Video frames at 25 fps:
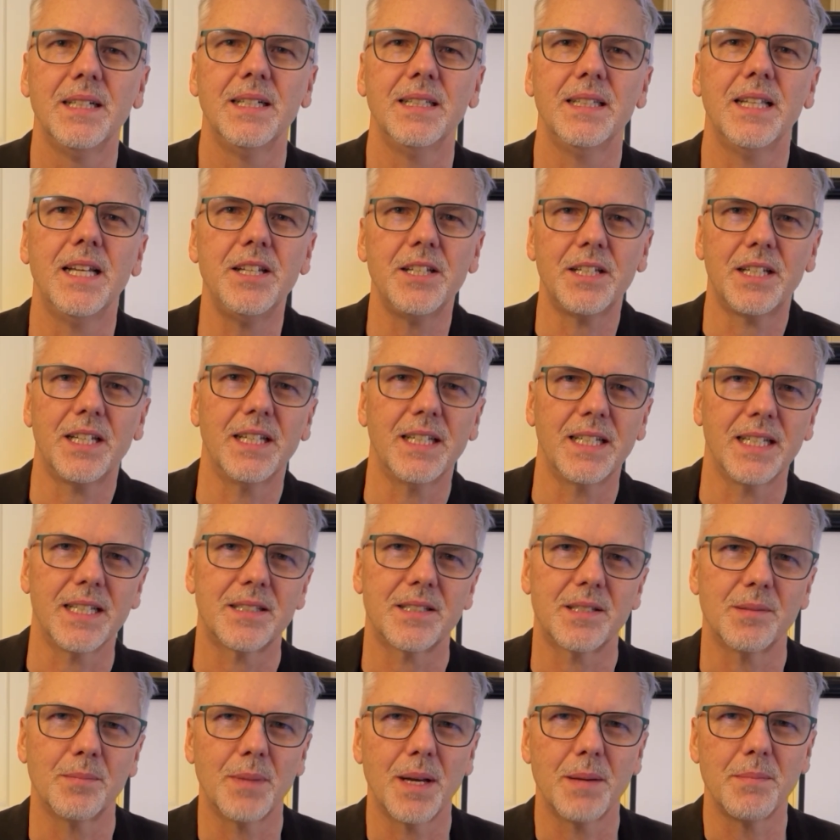Then you can get
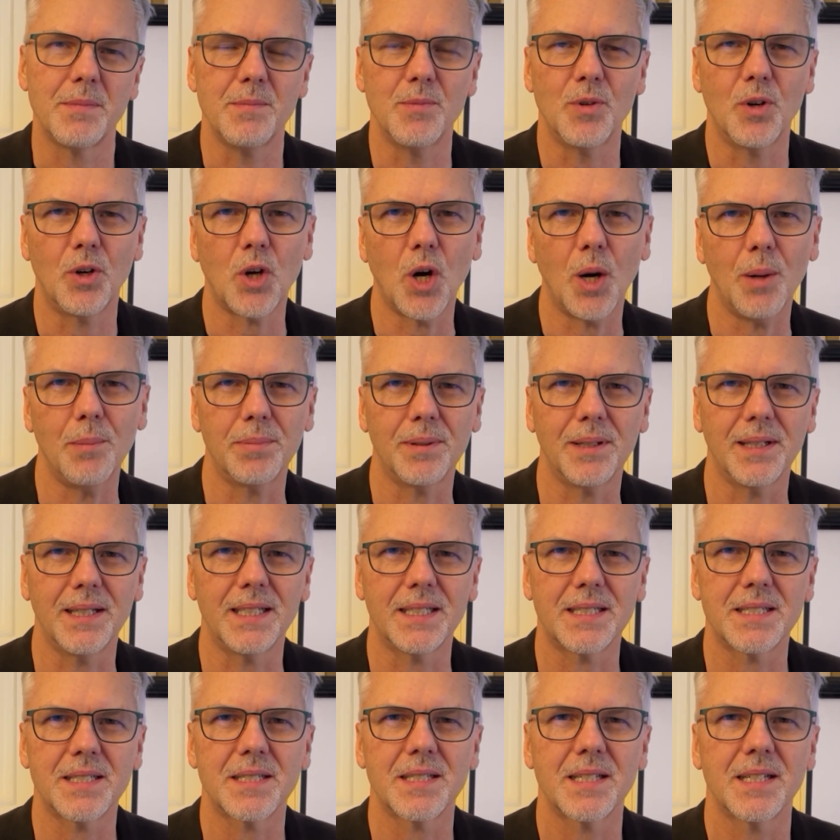to maybe more
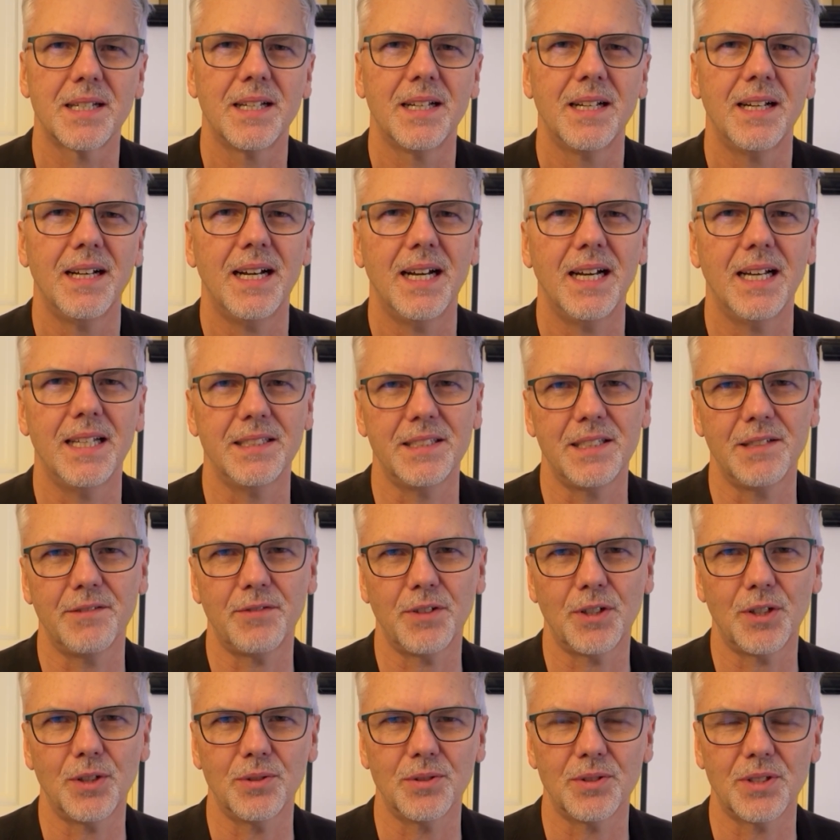complex and
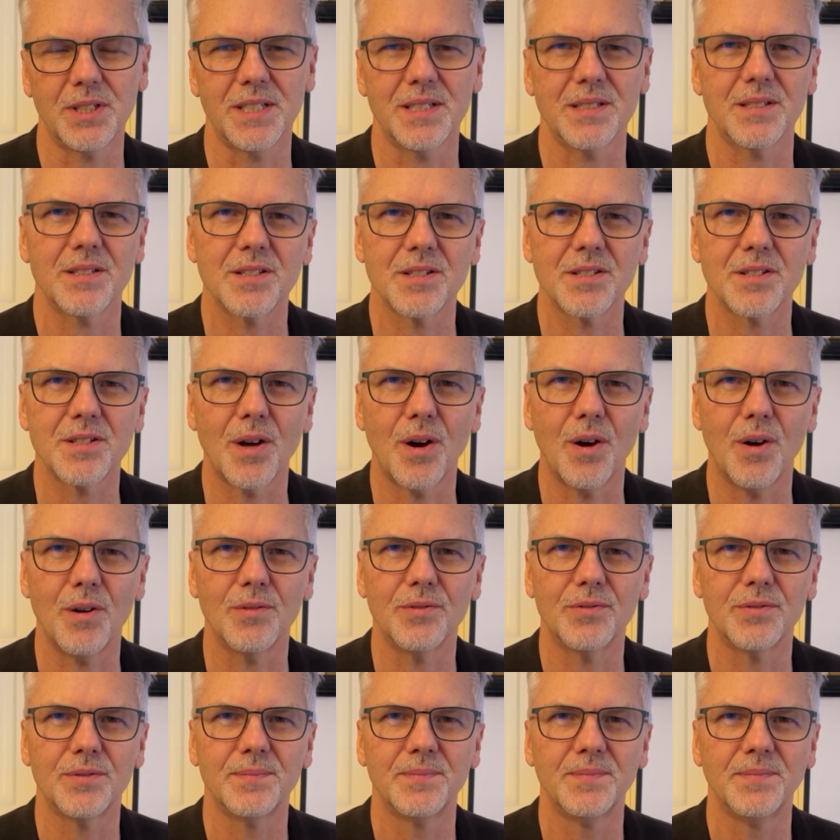difficult things to
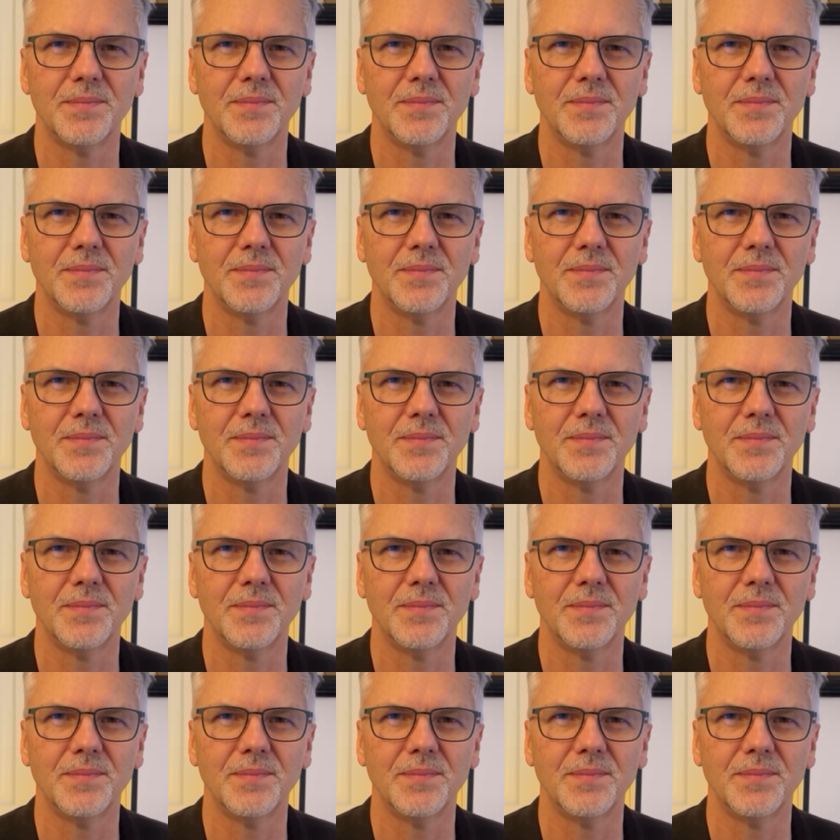solve.